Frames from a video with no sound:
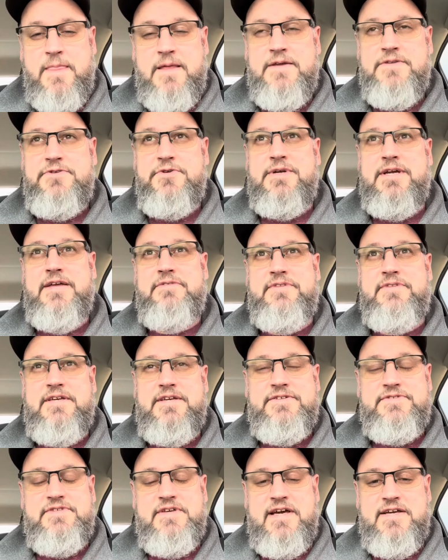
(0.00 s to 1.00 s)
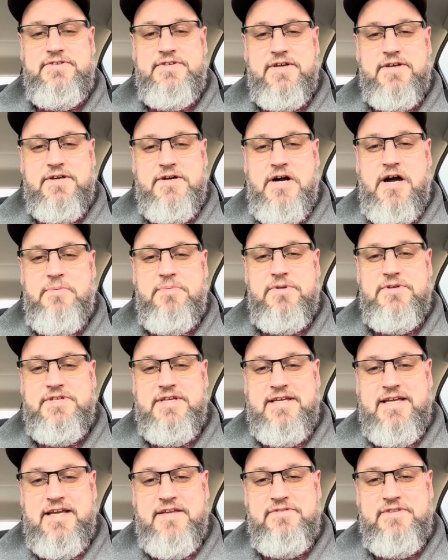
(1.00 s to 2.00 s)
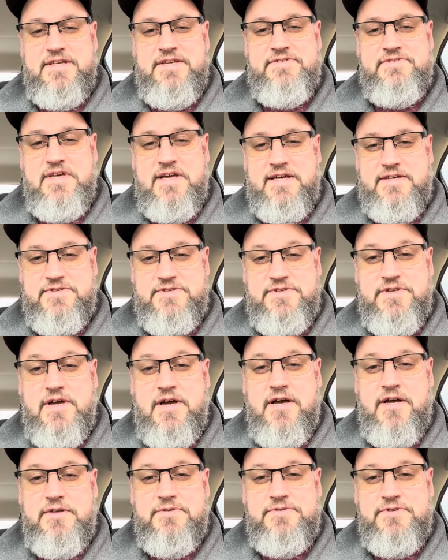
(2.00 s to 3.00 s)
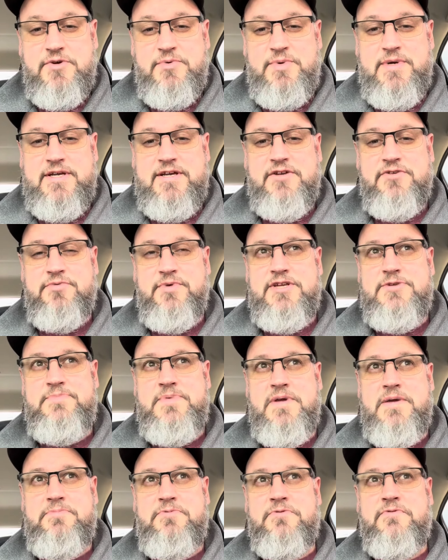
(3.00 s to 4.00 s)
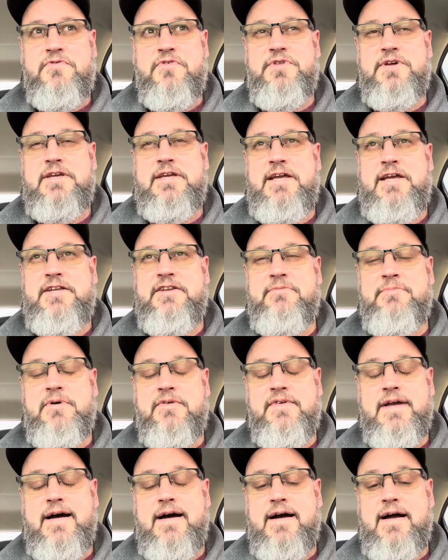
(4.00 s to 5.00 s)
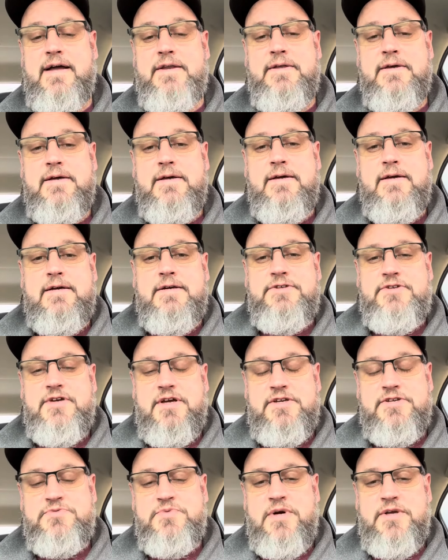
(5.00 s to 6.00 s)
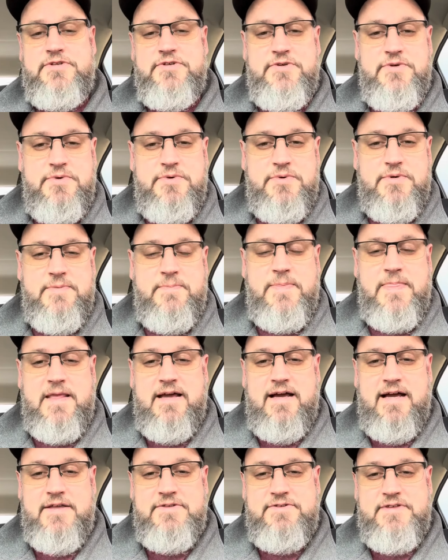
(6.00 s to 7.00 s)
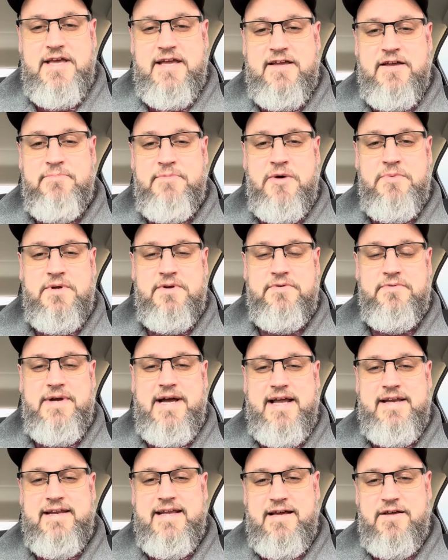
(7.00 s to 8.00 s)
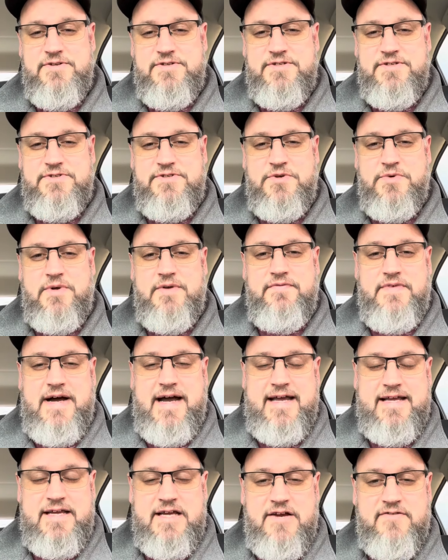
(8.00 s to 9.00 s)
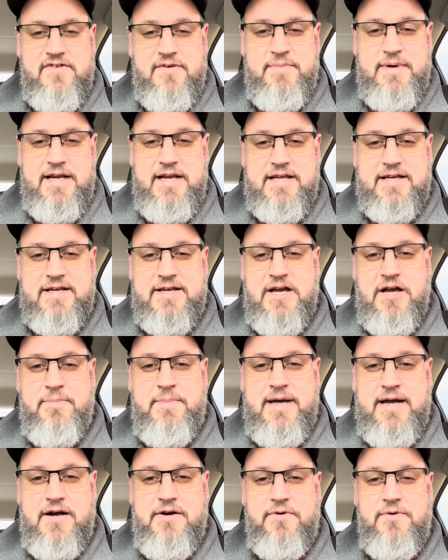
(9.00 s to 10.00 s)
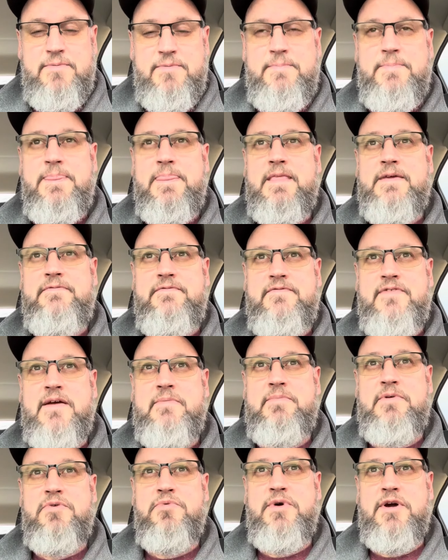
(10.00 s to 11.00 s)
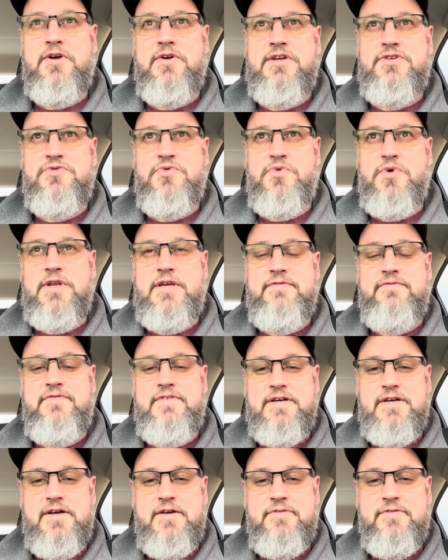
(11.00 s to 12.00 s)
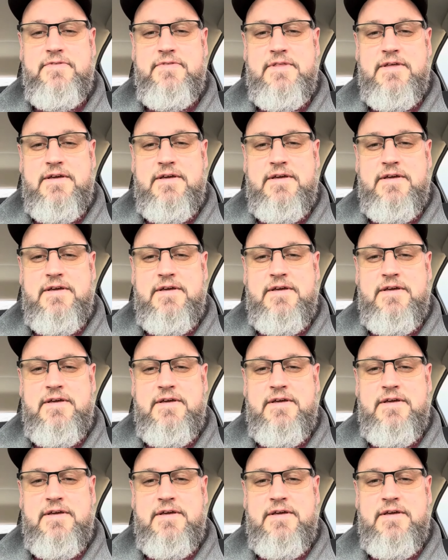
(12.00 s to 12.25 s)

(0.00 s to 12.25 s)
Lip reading: to get these things accomplished and get these things done so we can reach people for the kingdom of God. So I just want to take a moment right now just to invite everybody to come out February 25th.